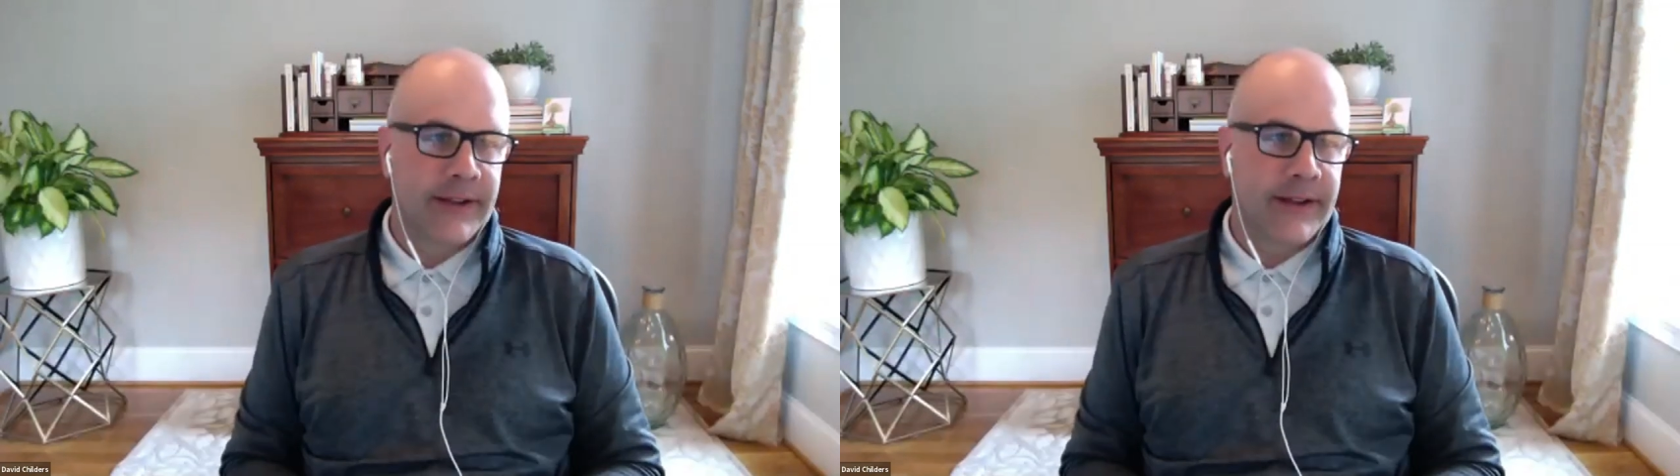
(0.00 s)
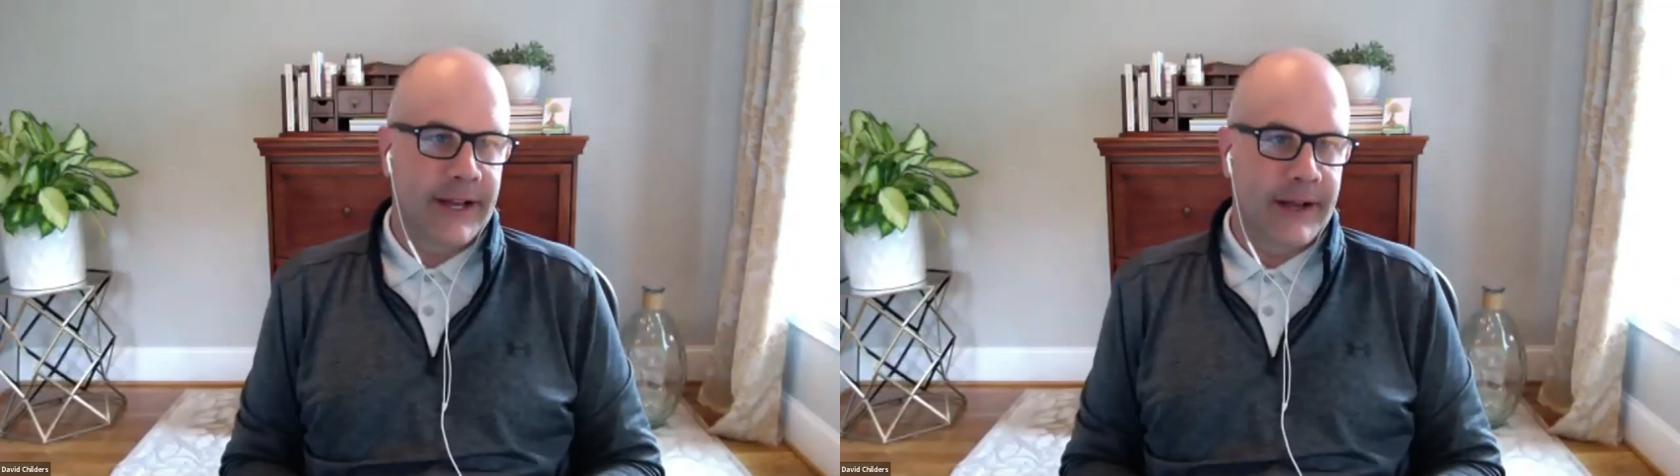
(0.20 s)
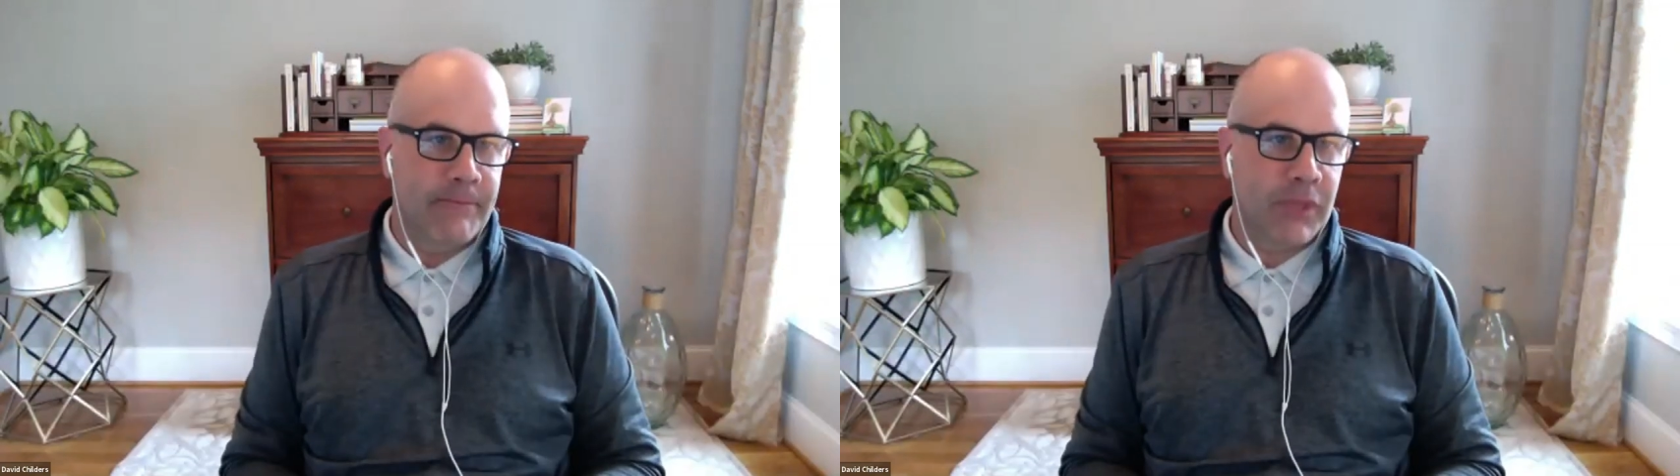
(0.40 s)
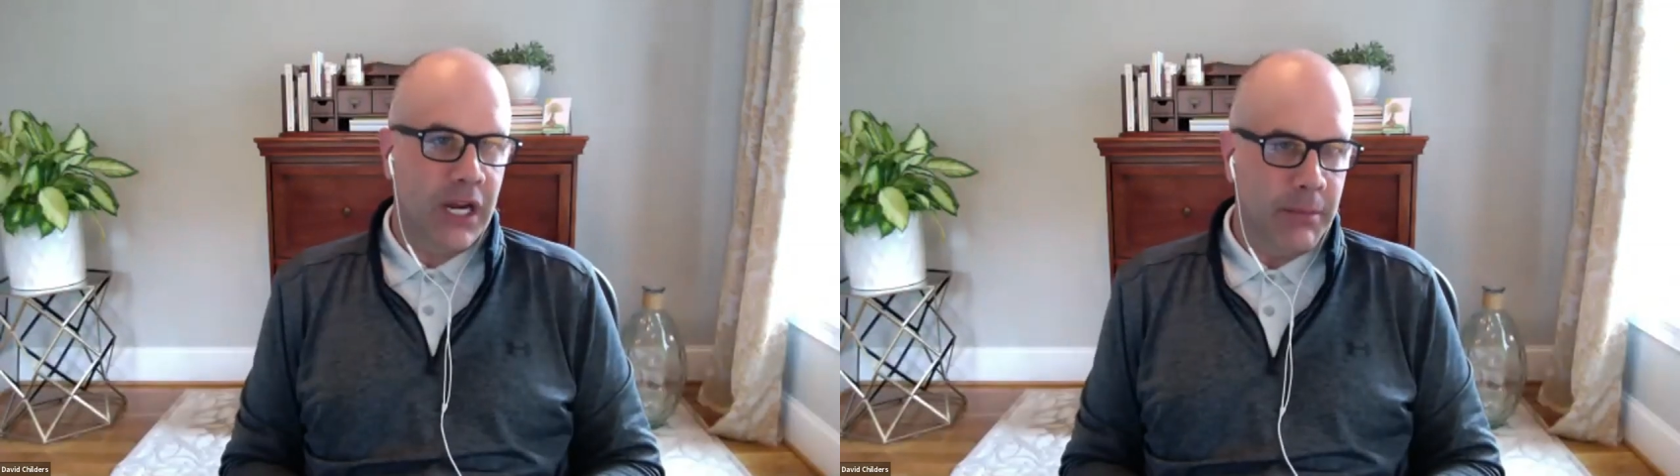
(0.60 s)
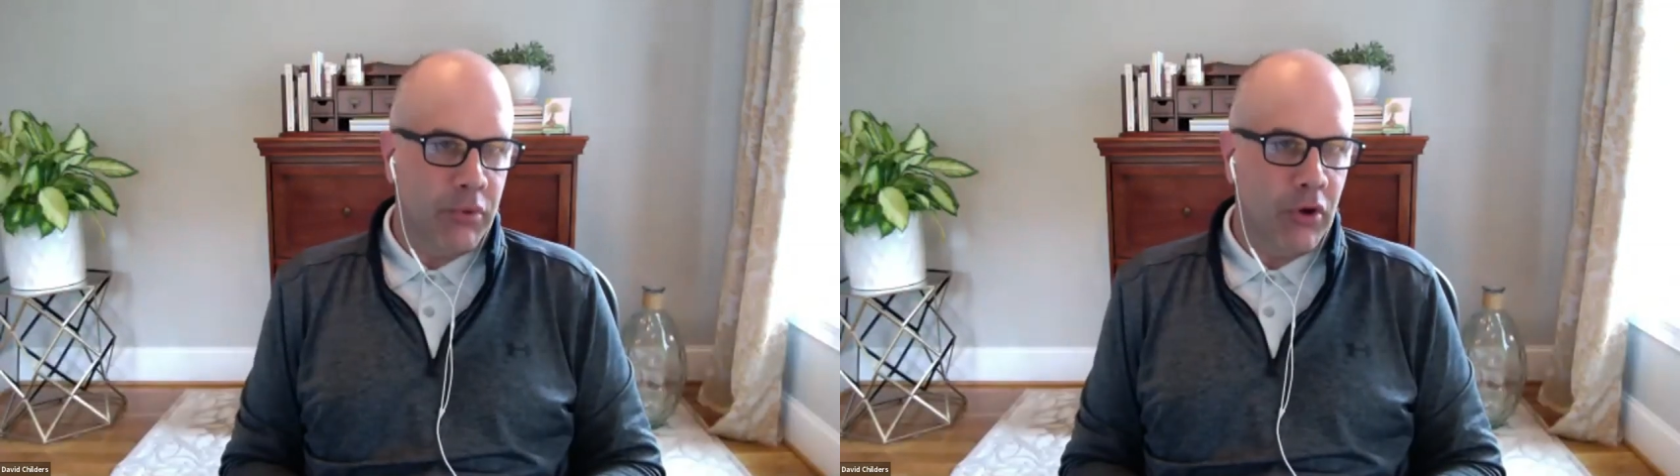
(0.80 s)

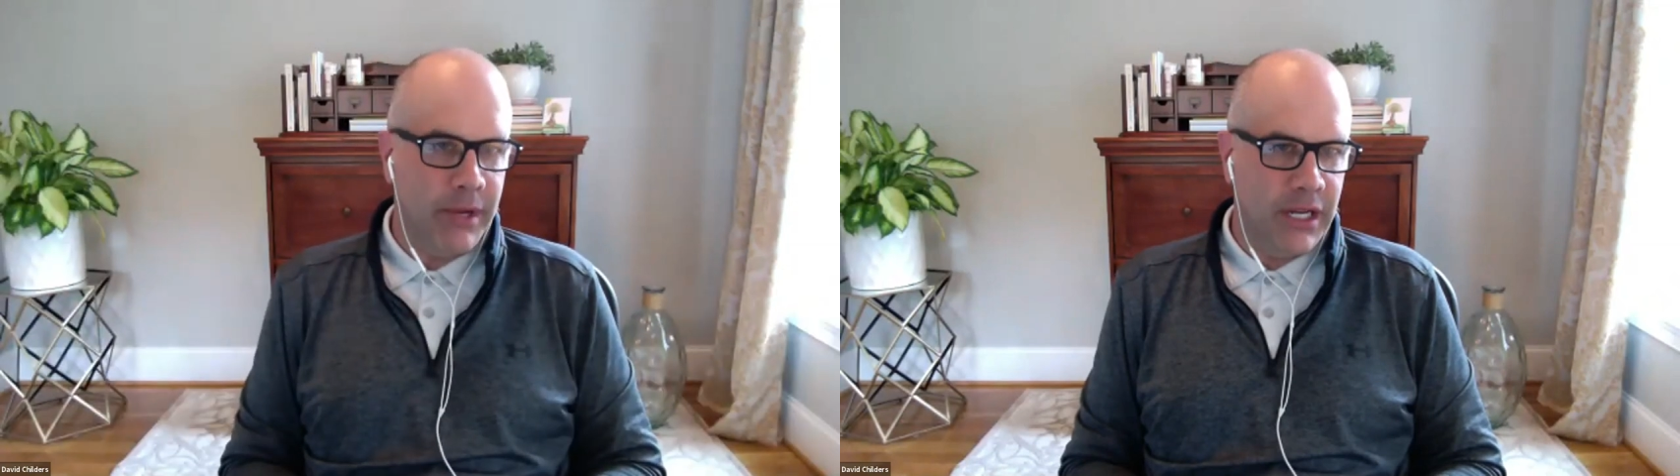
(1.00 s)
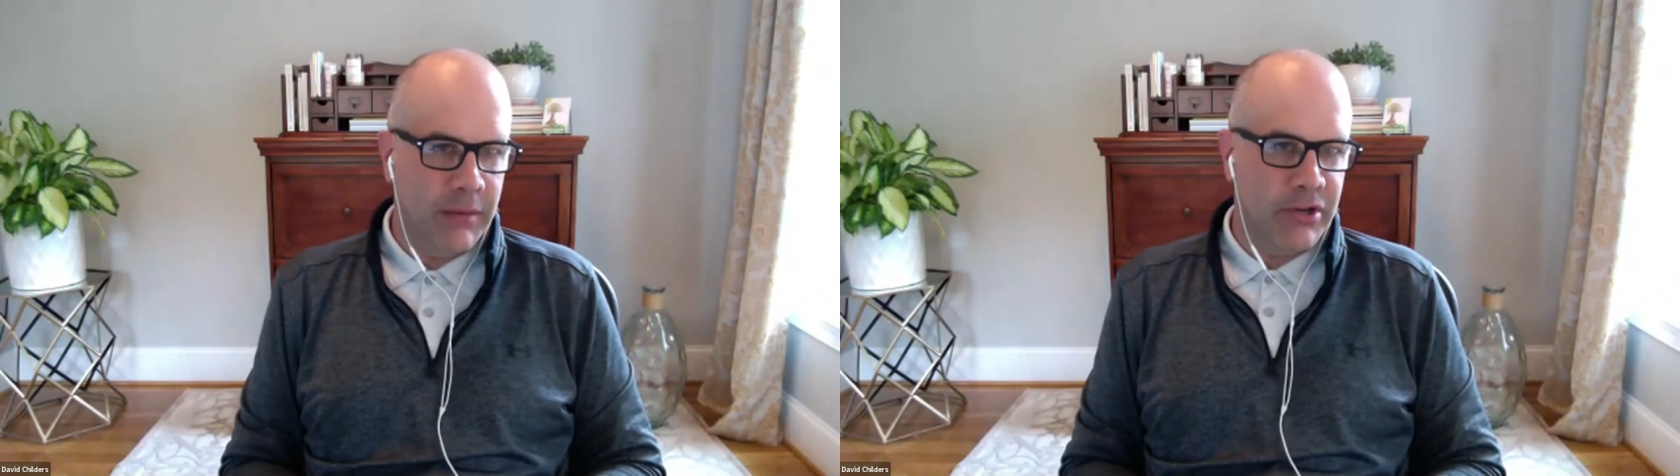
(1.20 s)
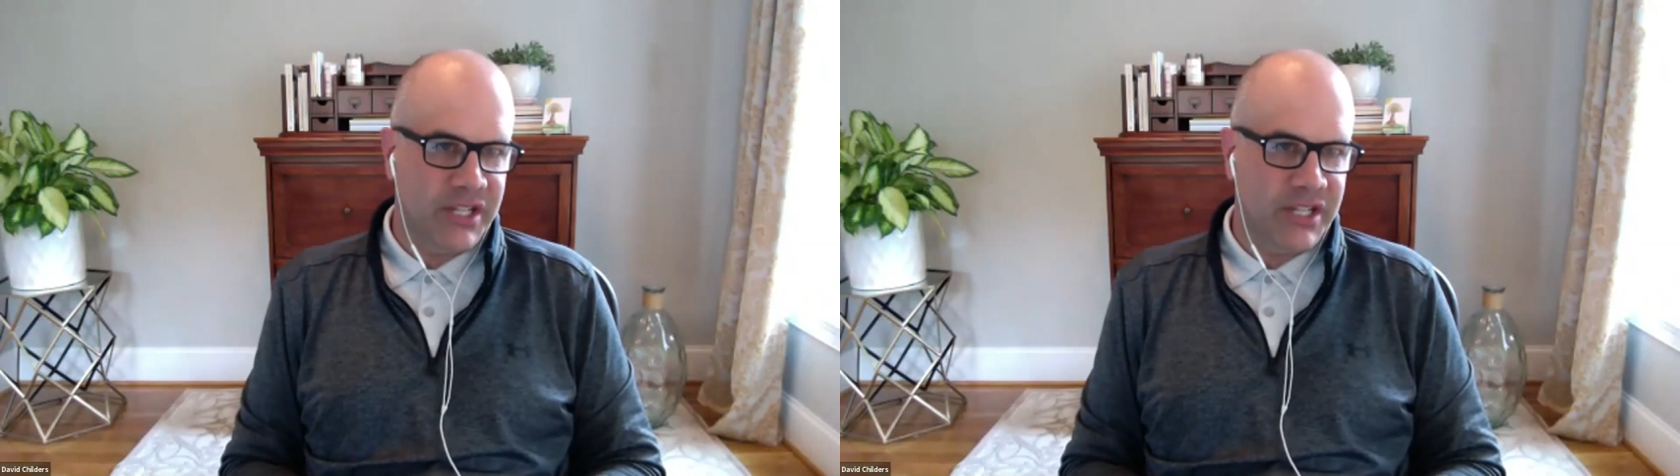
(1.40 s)
unemployment numbers